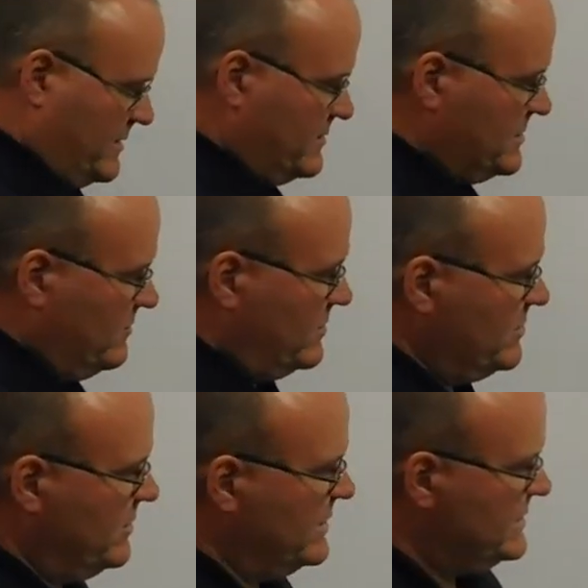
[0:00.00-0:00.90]
So we'll
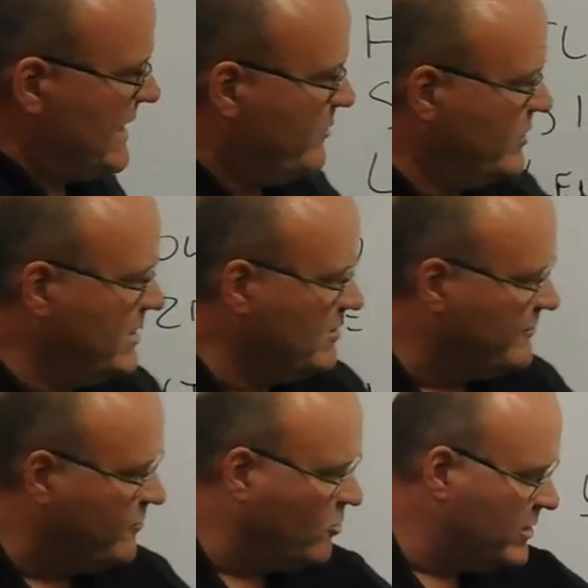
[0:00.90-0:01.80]
do an example here of
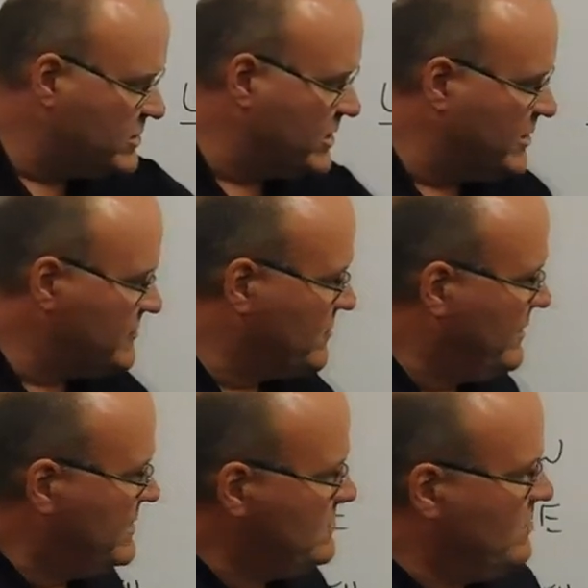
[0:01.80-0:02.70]
4-inch hose from
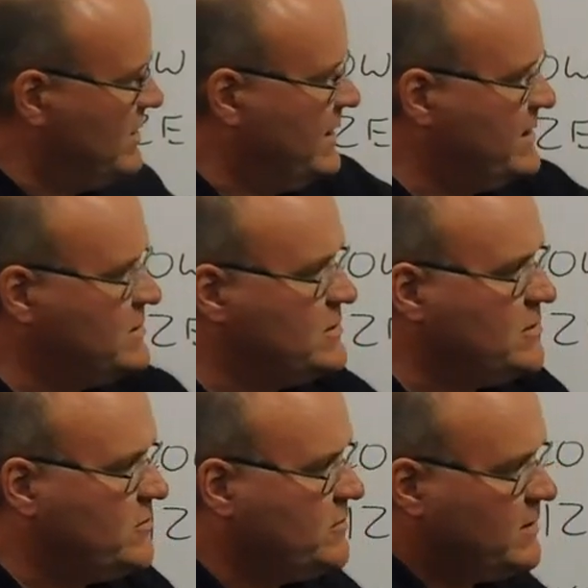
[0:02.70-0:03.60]
engine 1 to engine 2.
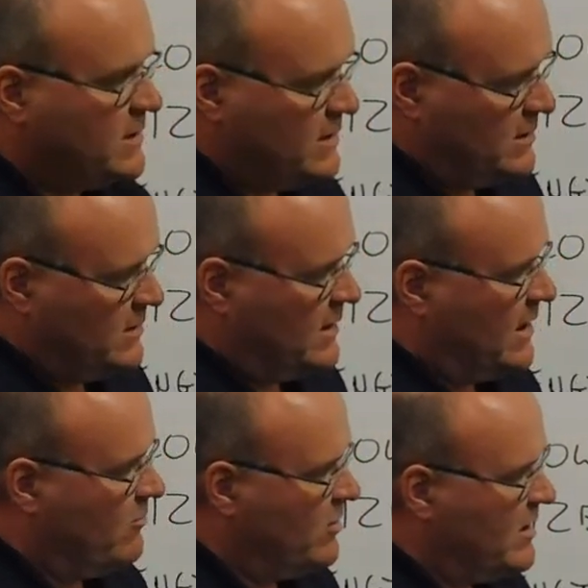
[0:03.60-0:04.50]

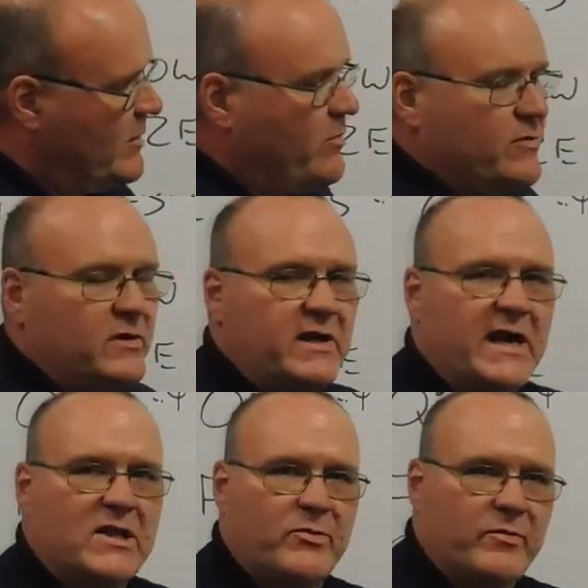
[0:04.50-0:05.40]
Uh, we'll come up with a
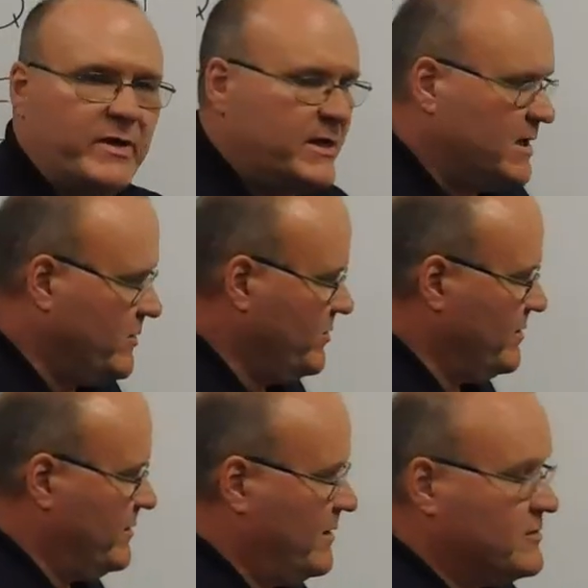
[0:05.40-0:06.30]
gallon per minute
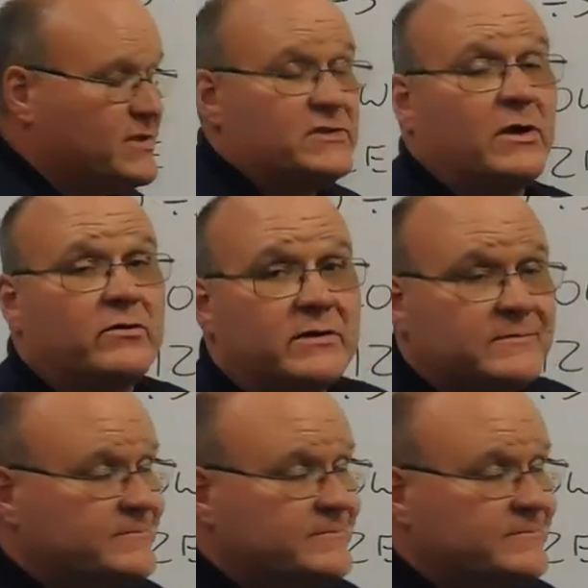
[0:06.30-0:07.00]
number of 600,